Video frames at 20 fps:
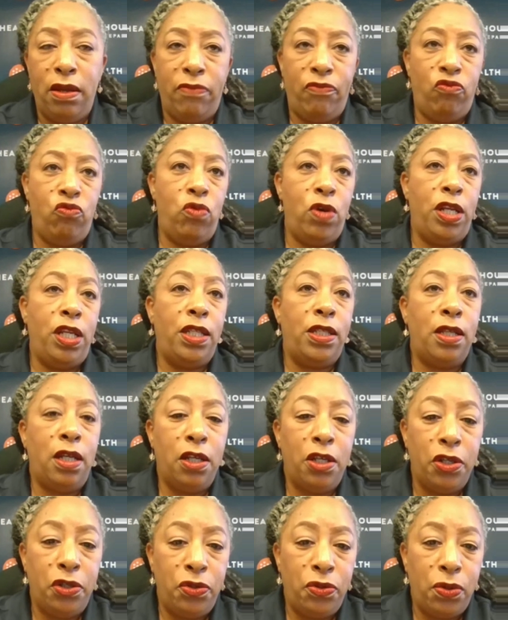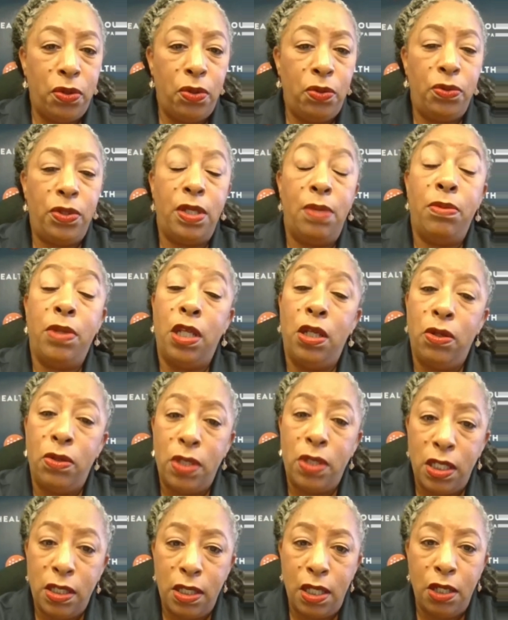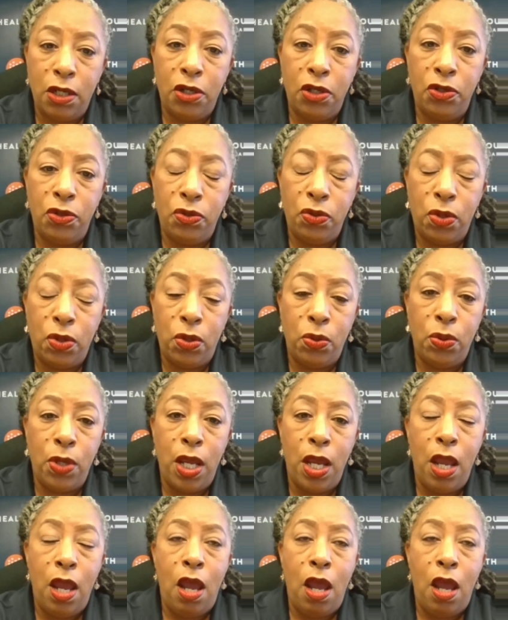if one is uncontrolled, something else is uncontrolled,